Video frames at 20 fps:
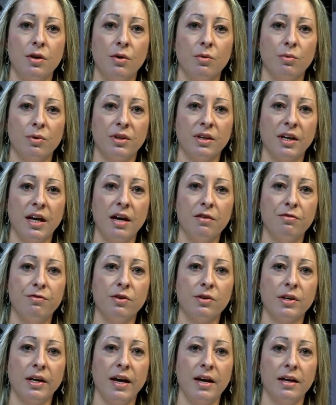with
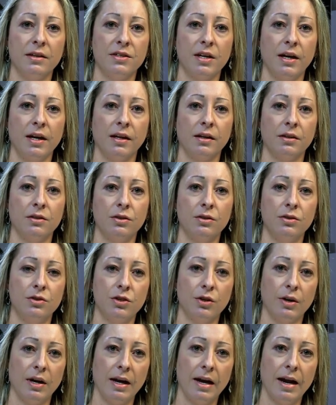careful care taken
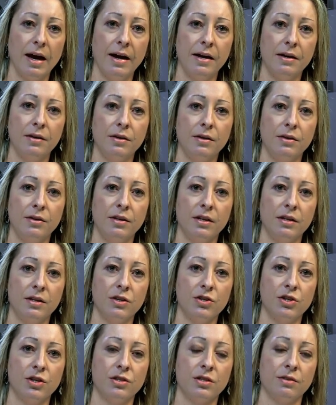to align the
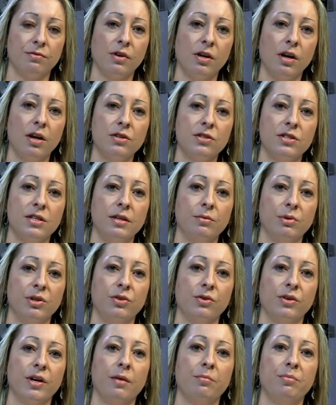initiative closely with
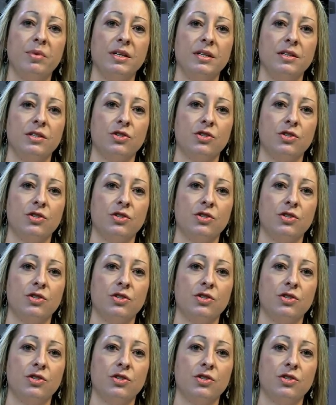your company's